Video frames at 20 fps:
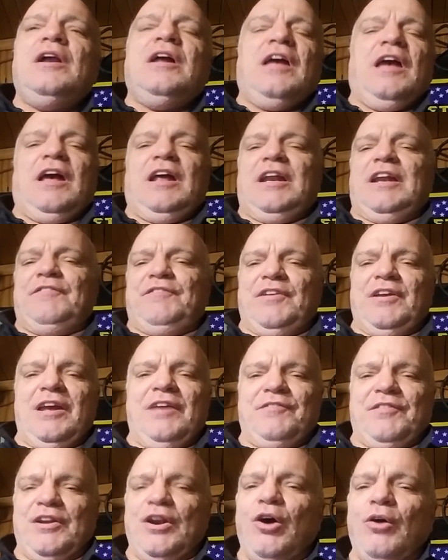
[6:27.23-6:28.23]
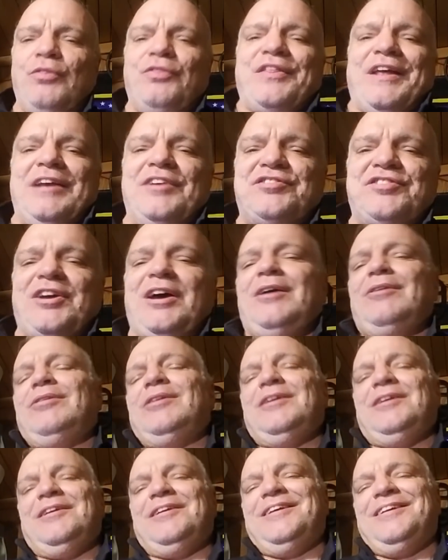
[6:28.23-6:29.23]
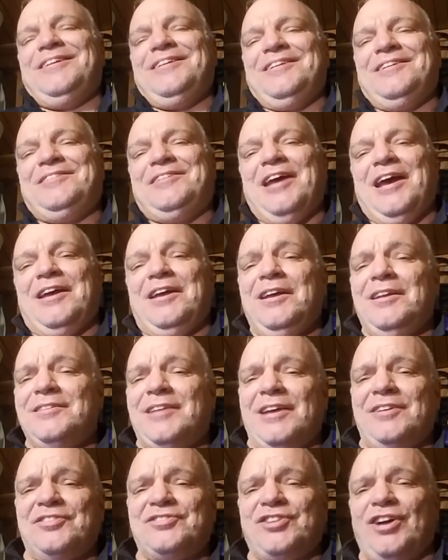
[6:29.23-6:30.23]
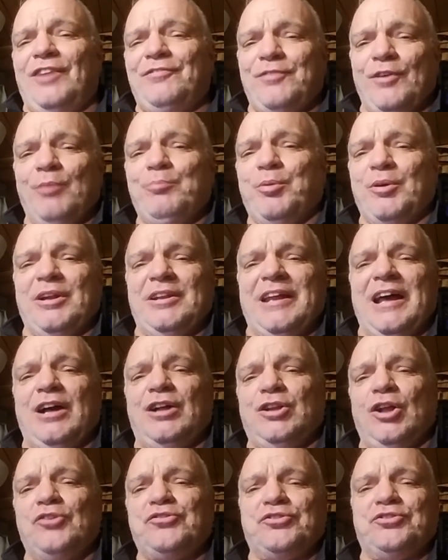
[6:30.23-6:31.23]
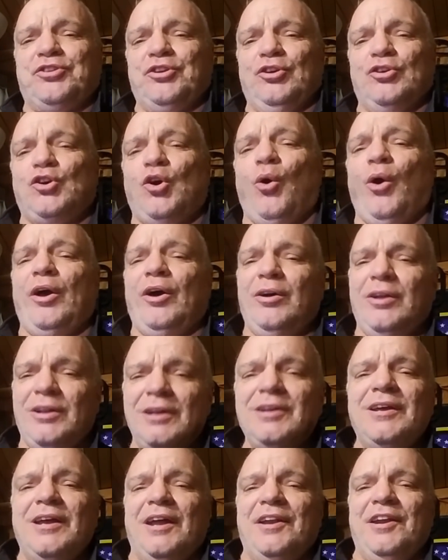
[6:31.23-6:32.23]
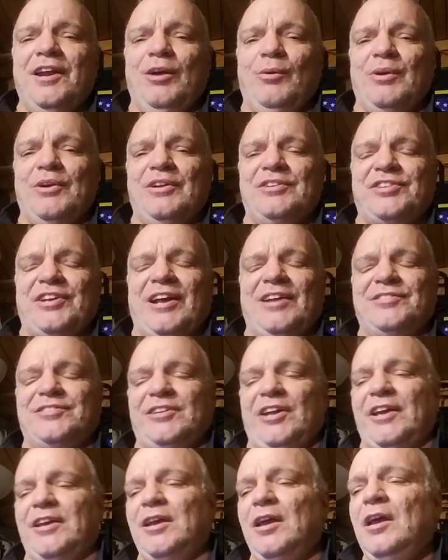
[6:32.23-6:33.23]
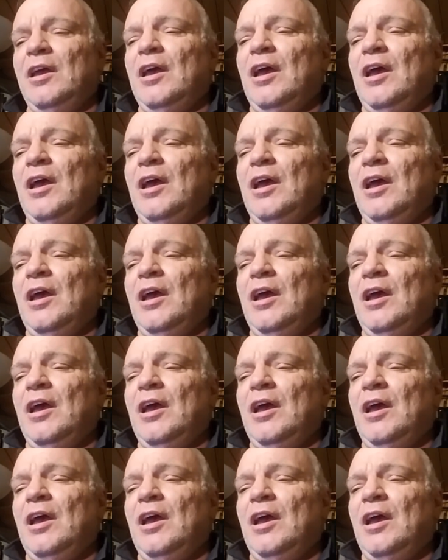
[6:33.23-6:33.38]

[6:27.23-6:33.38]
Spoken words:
And if you don't think so, take your cell phone, put it down closer to your coil, and hear what it sounds like.